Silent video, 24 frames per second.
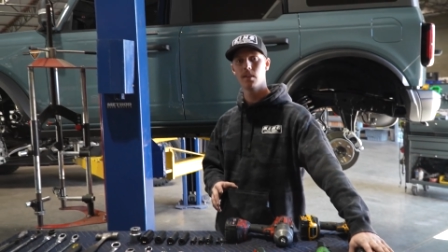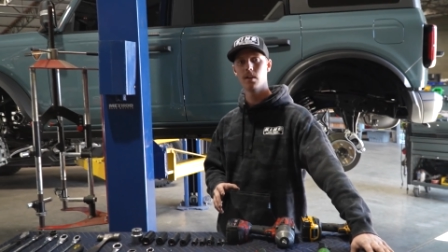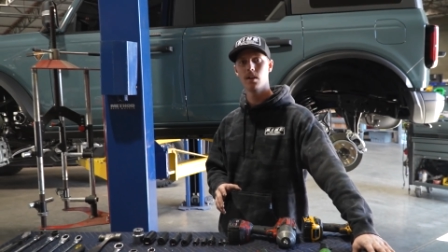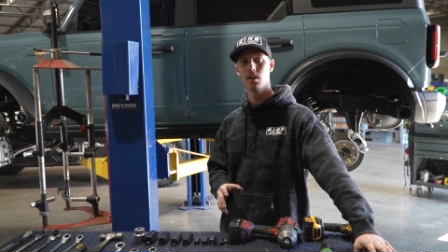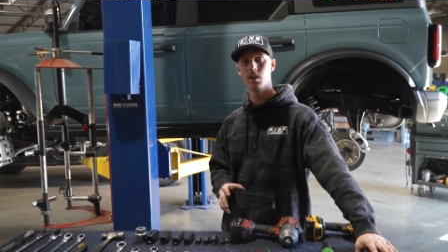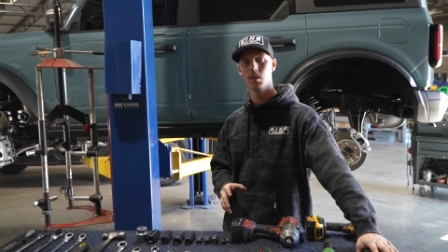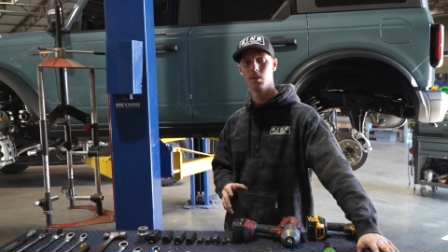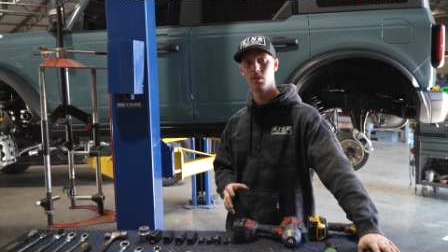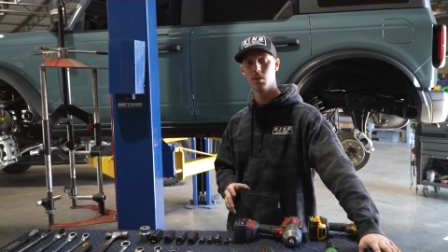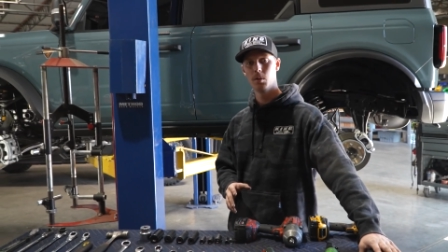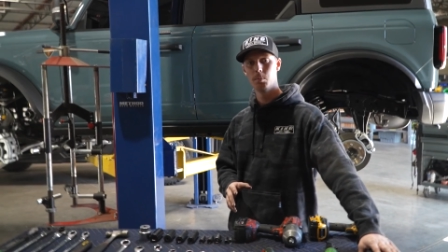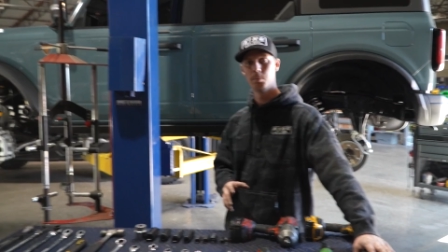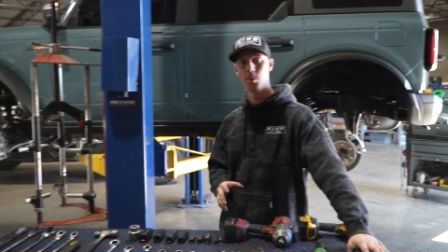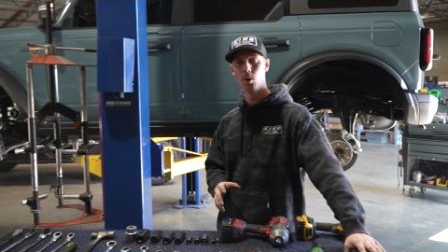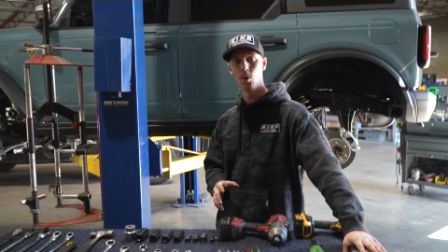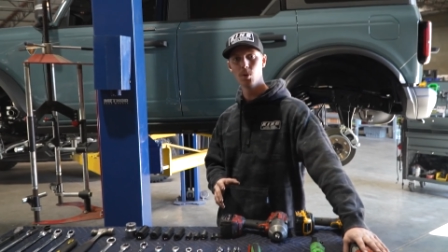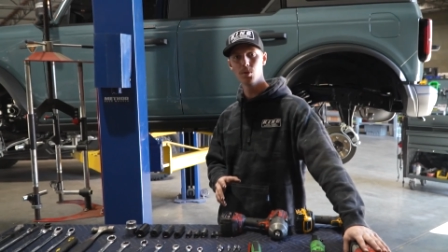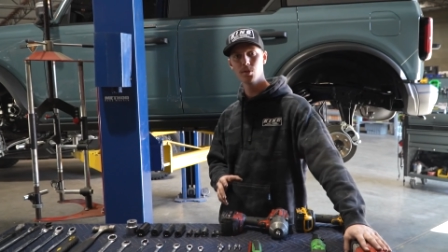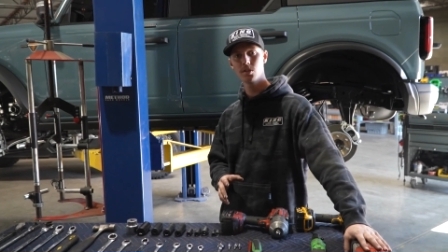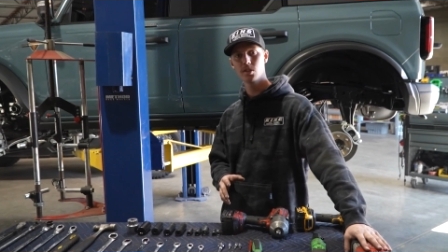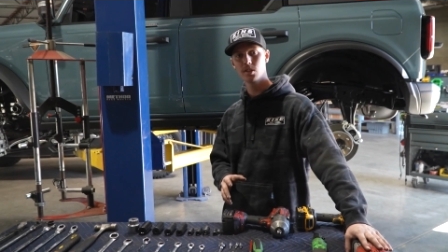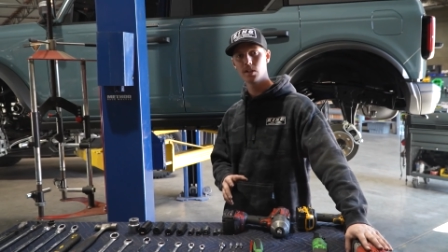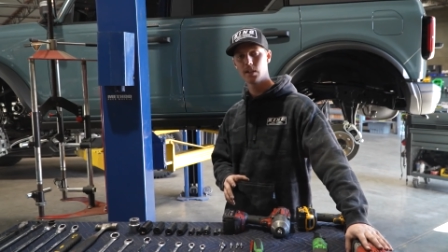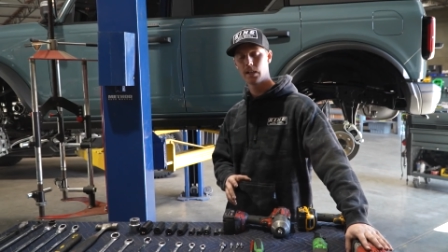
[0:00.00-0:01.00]
the
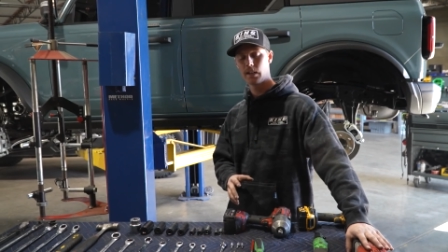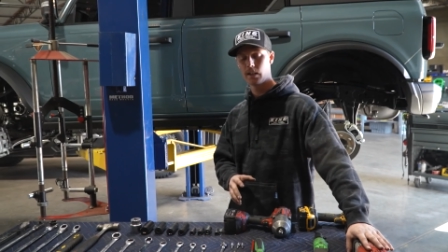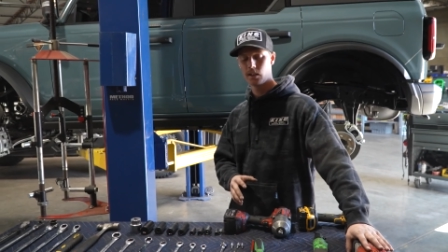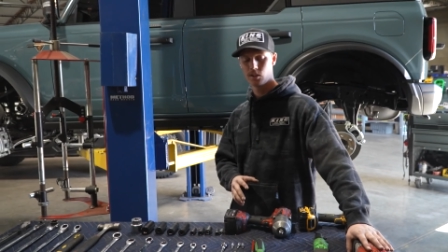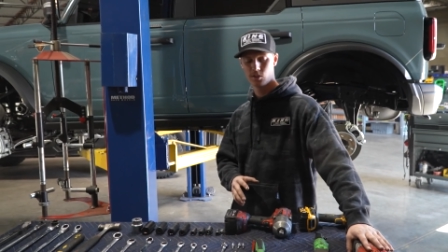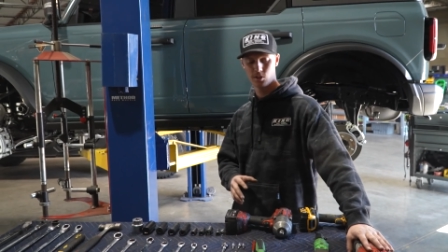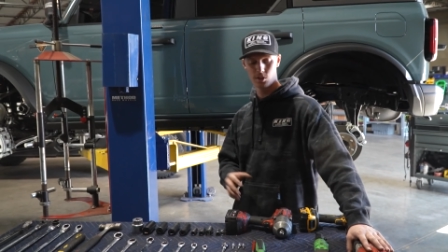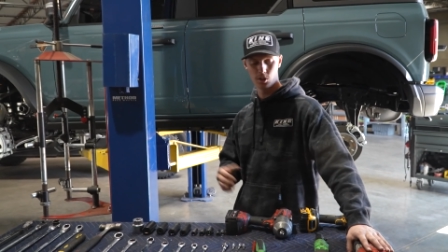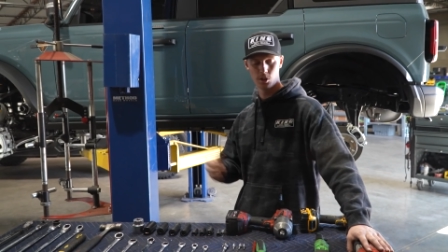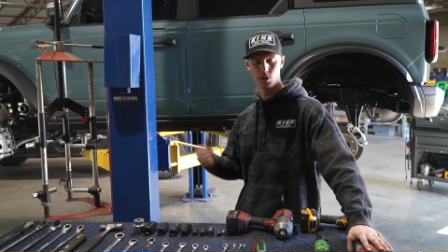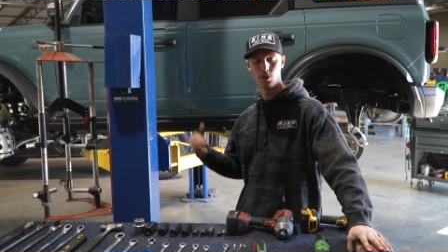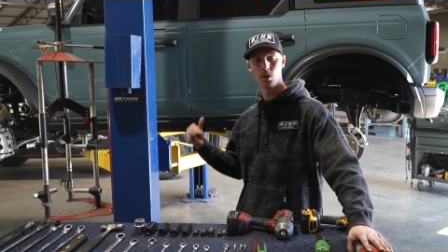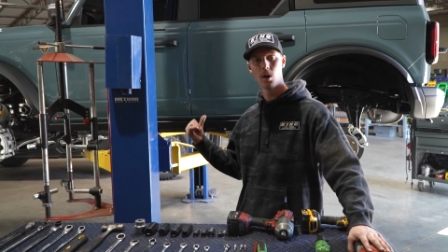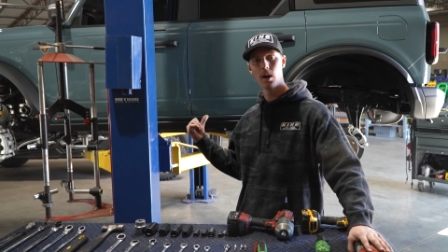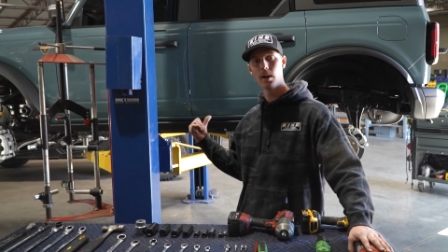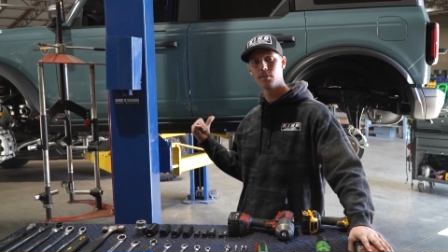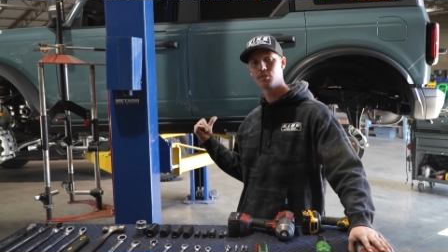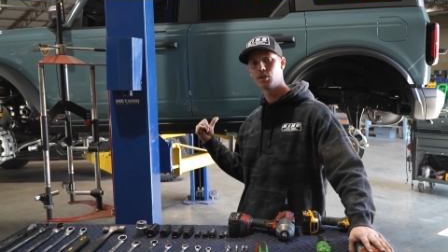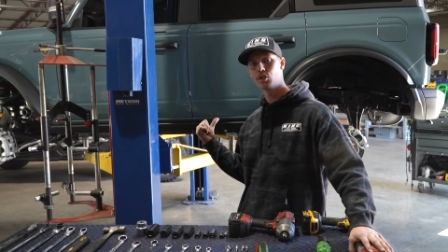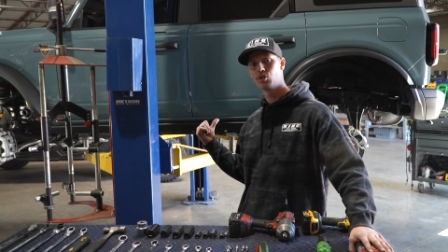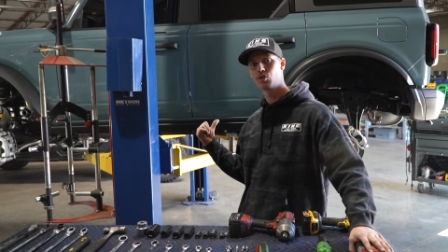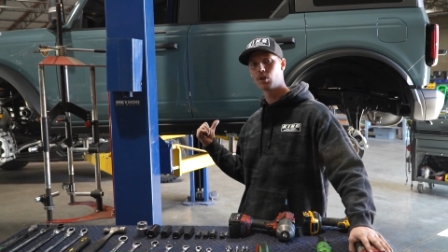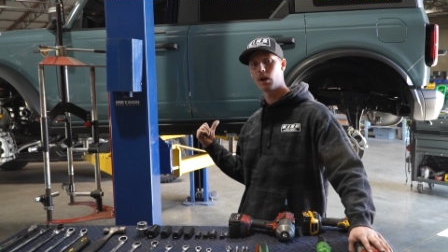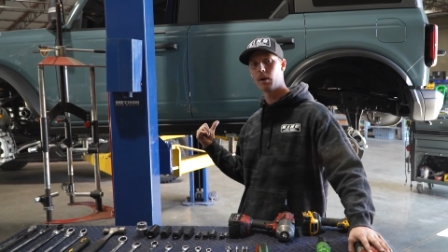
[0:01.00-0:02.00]
bolts so you don't
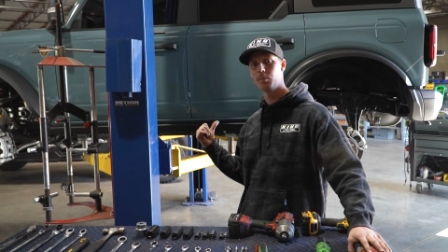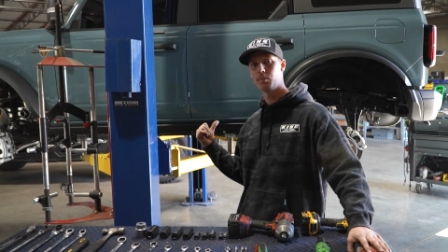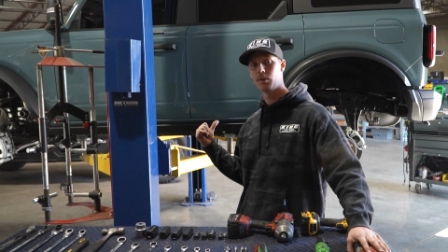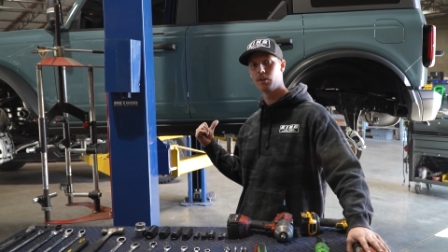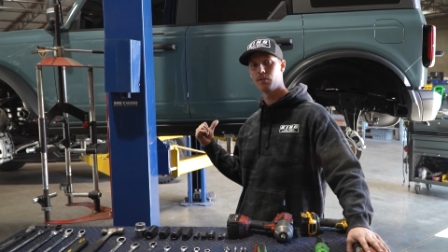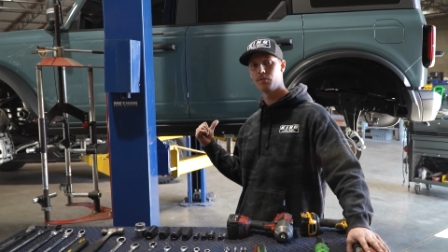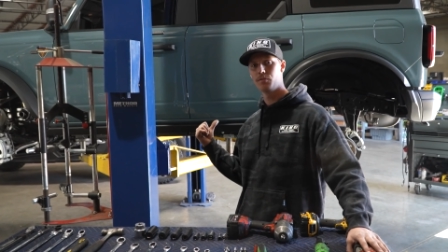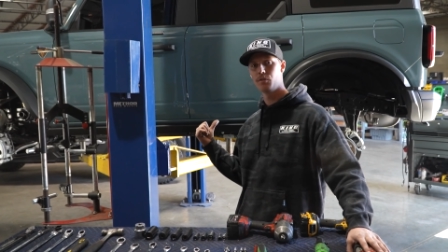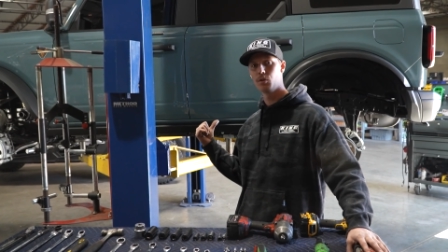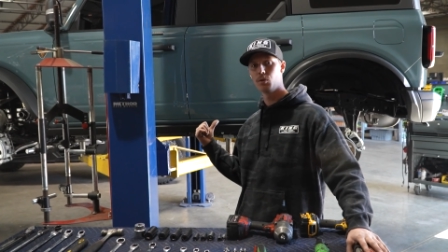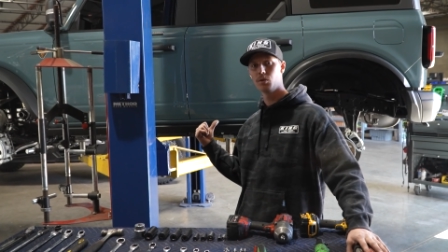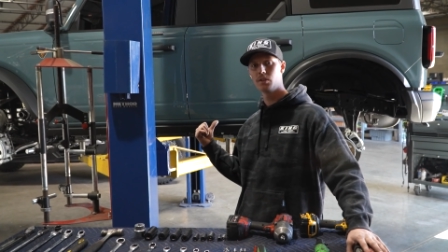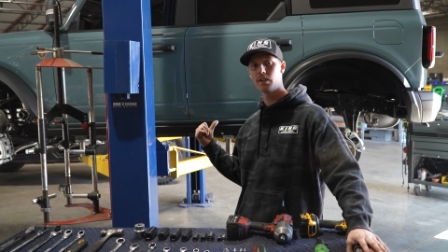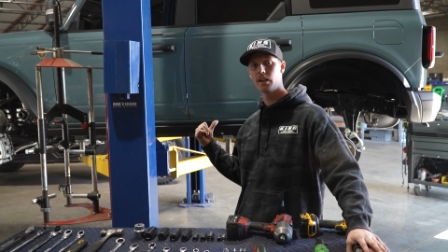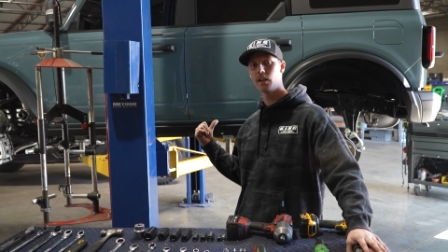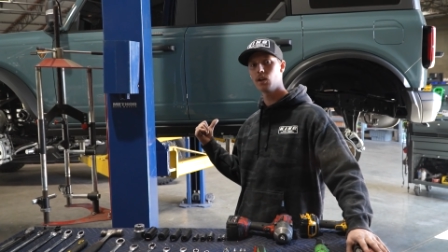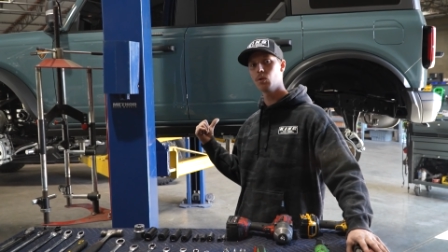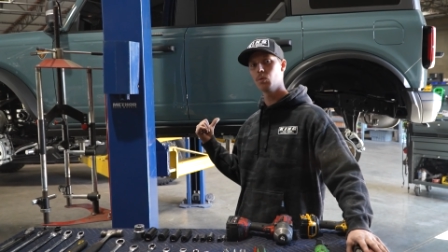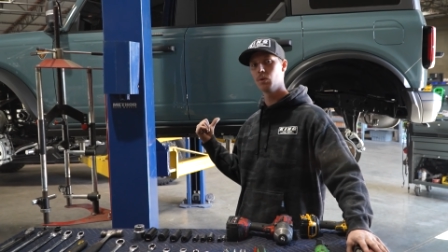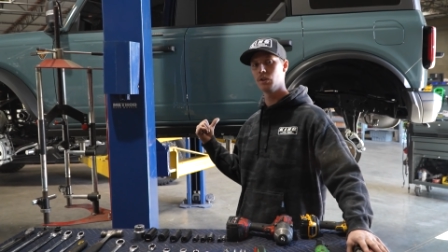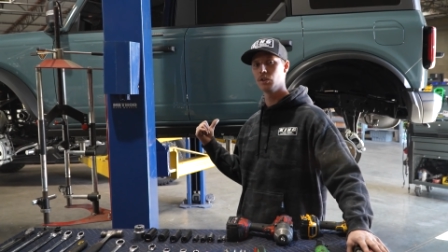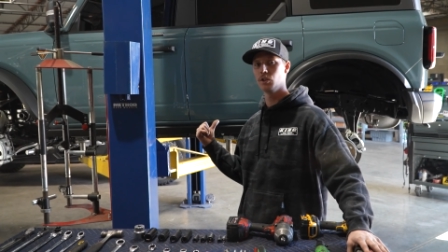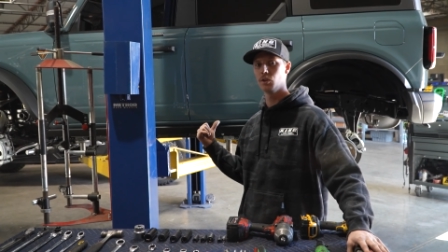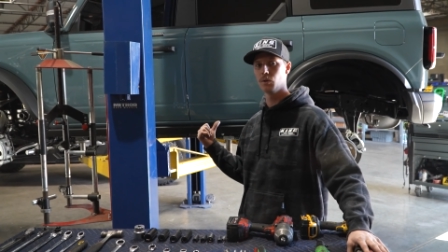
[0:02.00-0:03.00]
have to drop the fuel
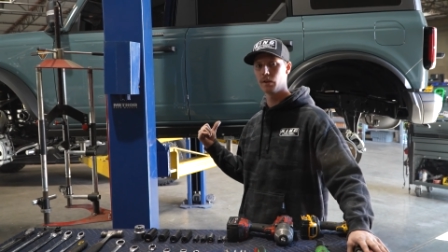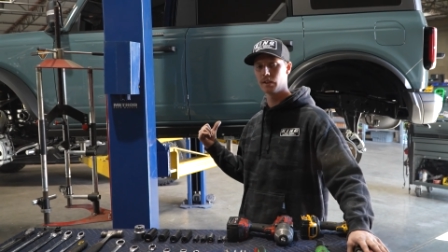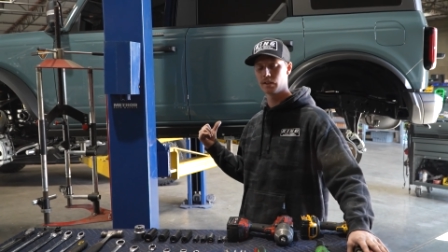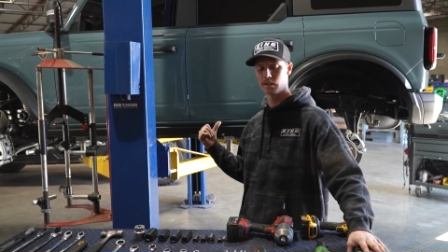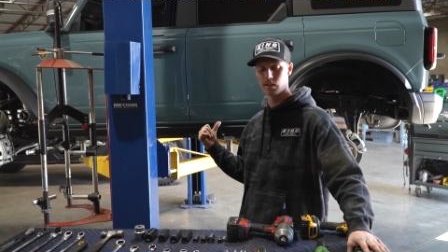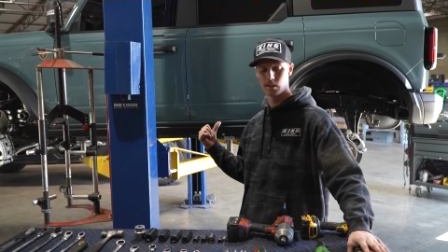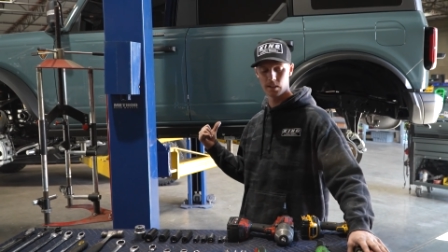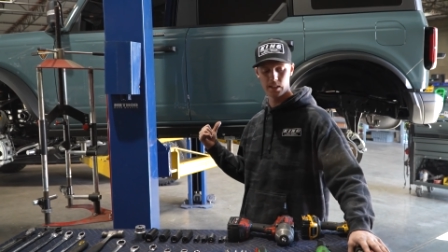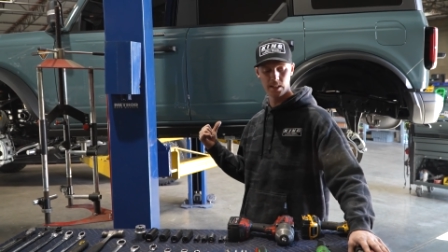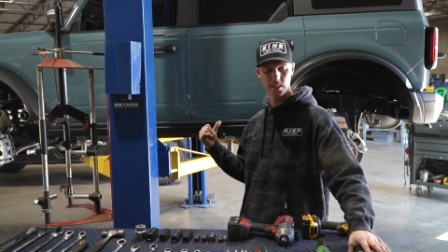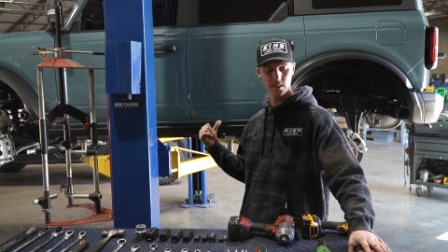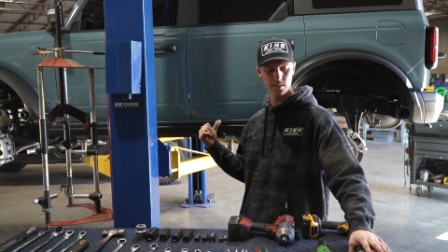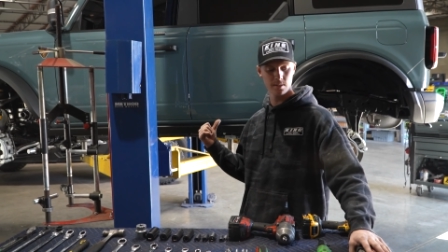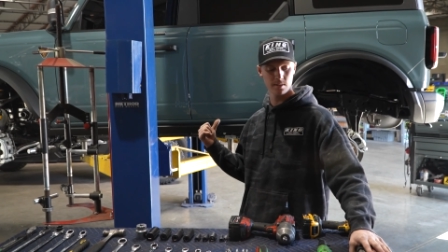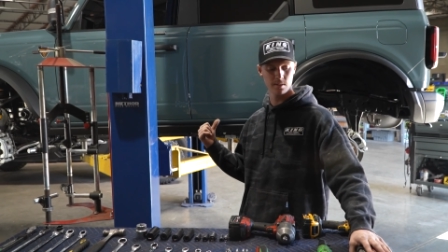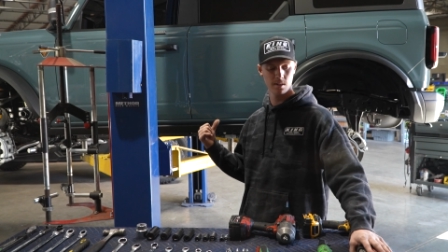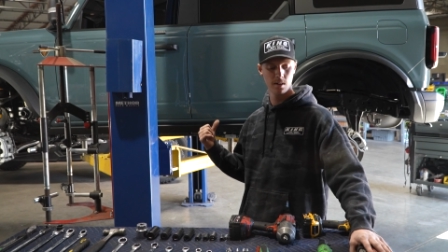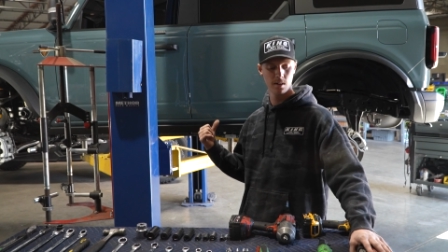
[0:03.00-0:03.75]
tank when doing the links.